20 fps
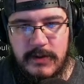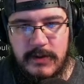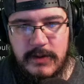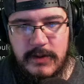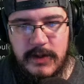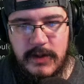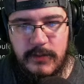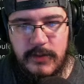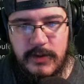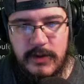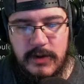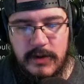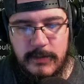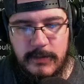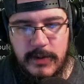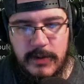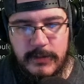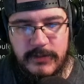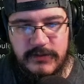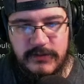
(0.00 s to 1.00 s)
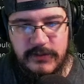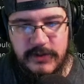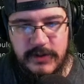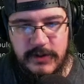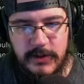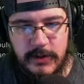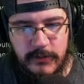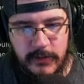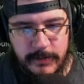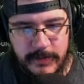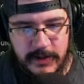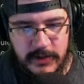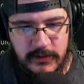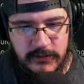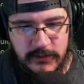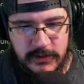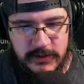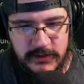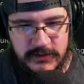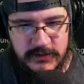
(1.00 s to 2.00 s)
Yeah, we are purposefully overpowered
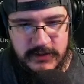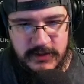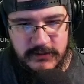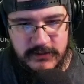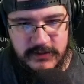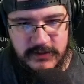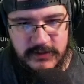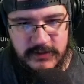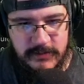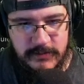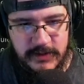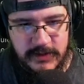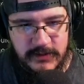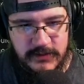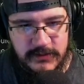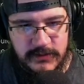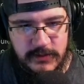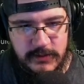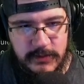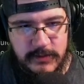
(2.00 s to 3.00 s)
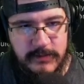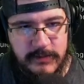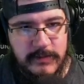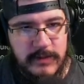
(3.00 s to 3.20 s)
for this stuff since I'm playing solo.